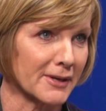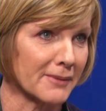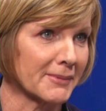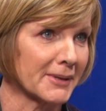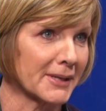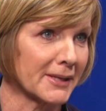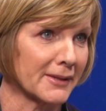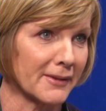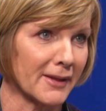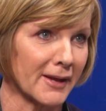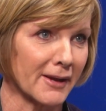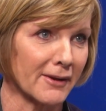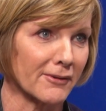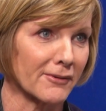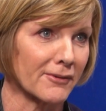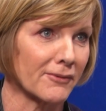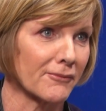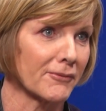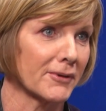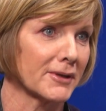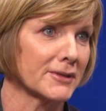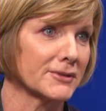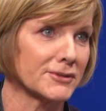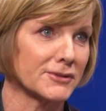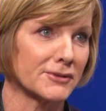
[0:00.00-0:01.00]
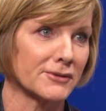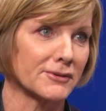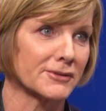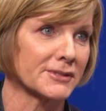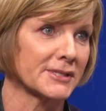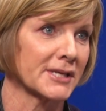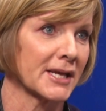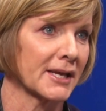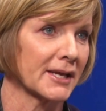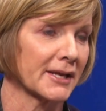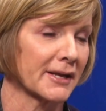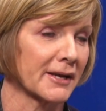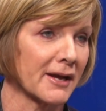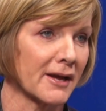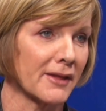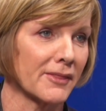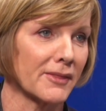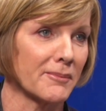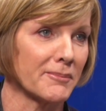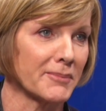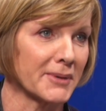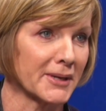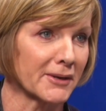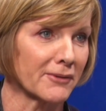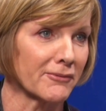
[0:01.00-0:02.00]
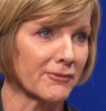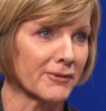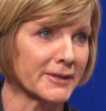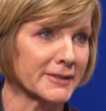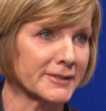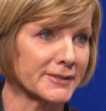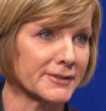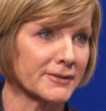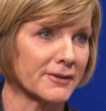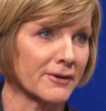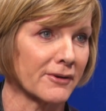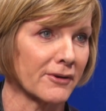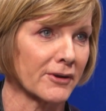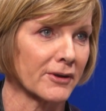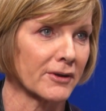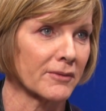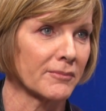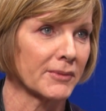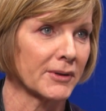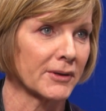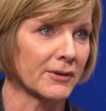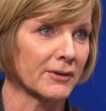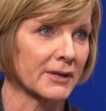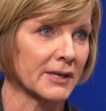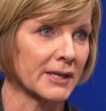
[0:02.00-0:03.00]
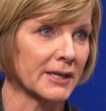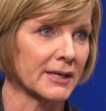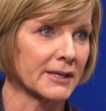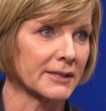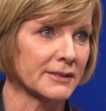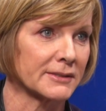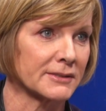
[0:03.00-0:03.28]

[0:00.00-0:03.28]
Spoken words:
I mean, they are the ones who are taking on the big risks in our community.